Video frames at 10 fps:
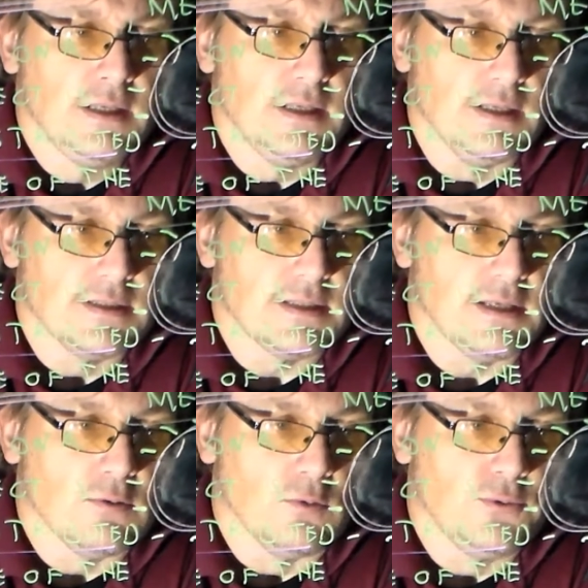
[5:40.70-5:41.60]
is
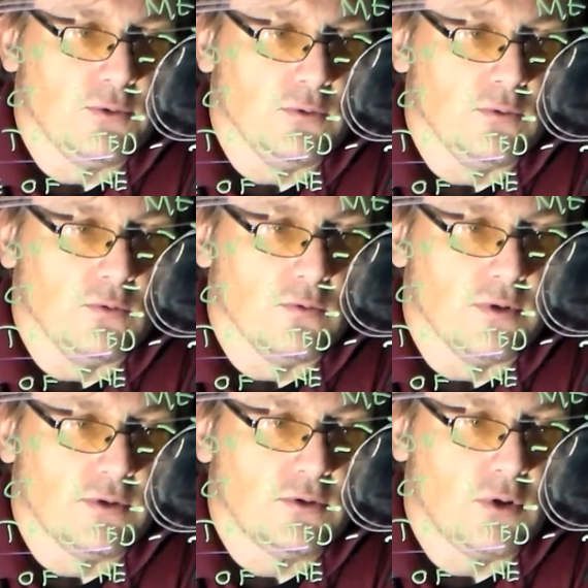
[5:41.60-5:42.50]
equal to
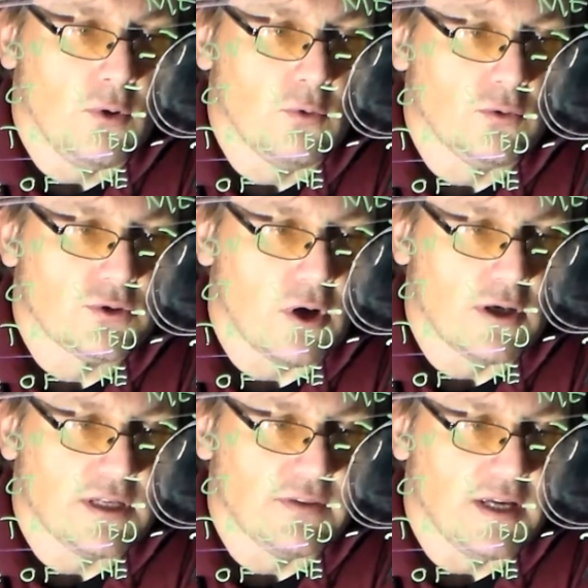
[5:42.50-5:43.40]
the total
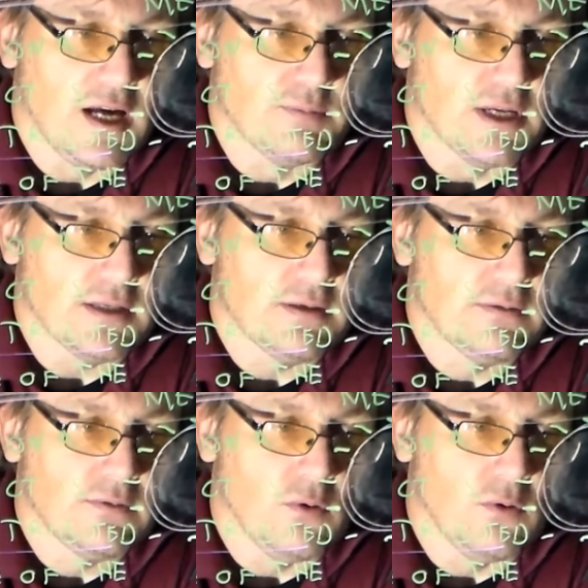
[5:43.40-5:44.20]
charge on the object